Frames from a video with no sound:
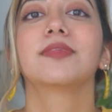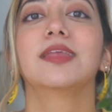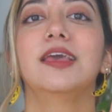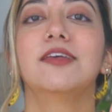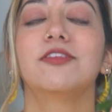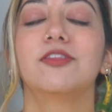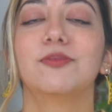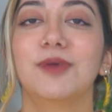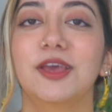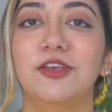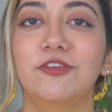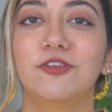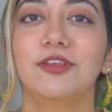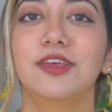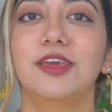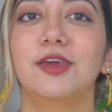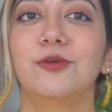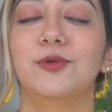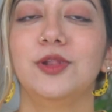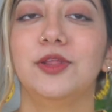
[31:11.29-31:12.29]

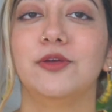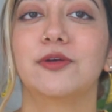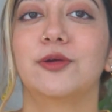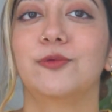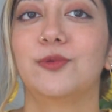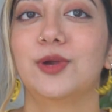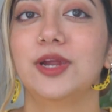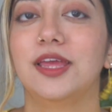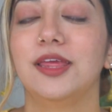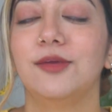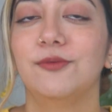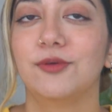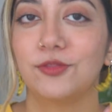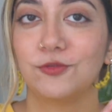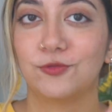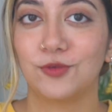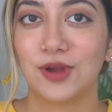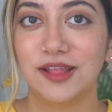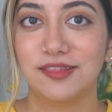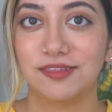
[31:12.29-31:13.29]
Especially when you are working with
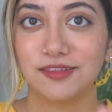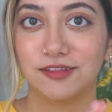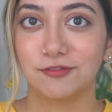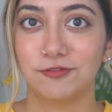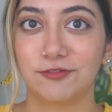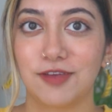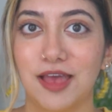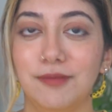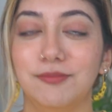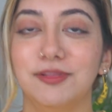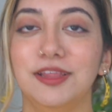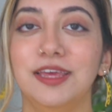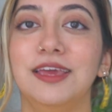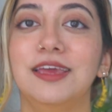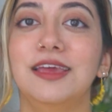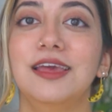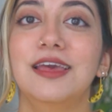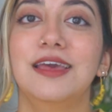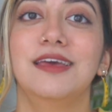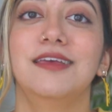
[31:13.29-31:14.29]
friends and
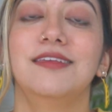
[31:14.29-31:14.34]
family,